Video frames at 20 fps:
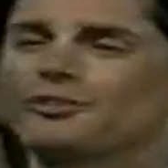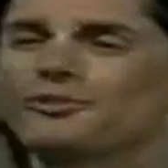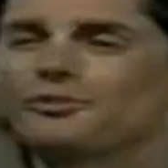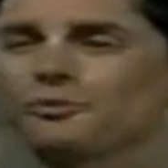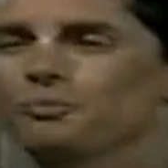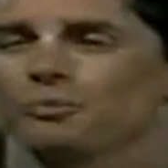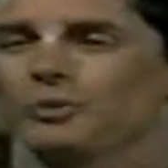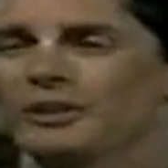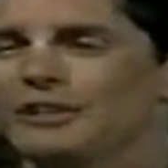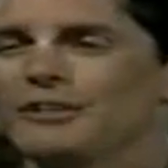Did
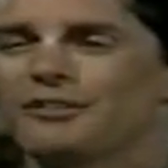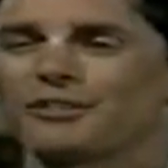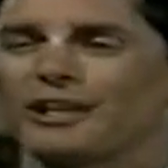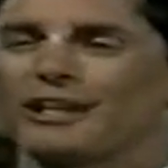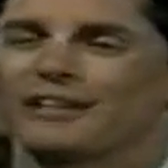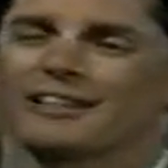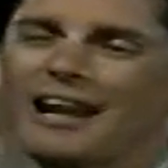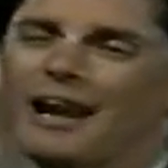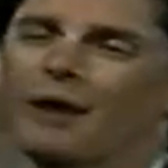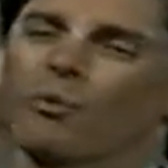you really
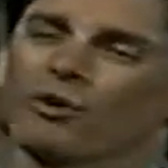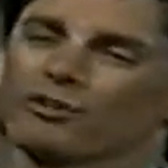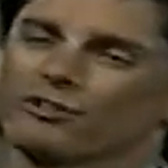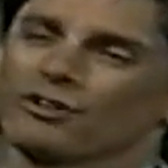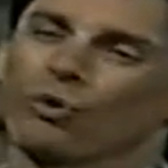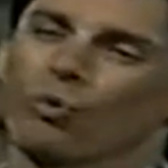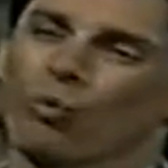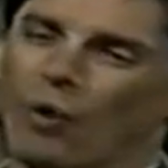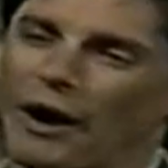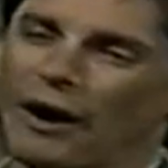think that I
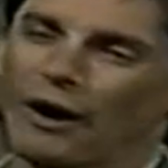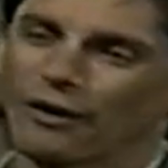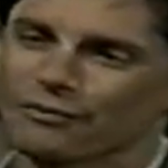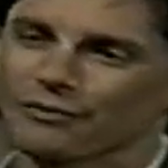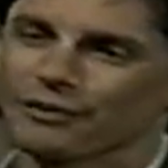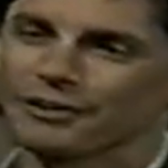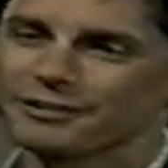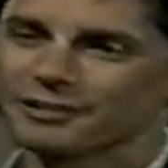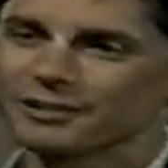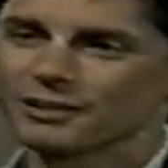wasn't aware
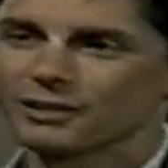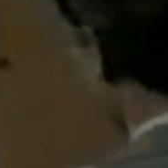of it?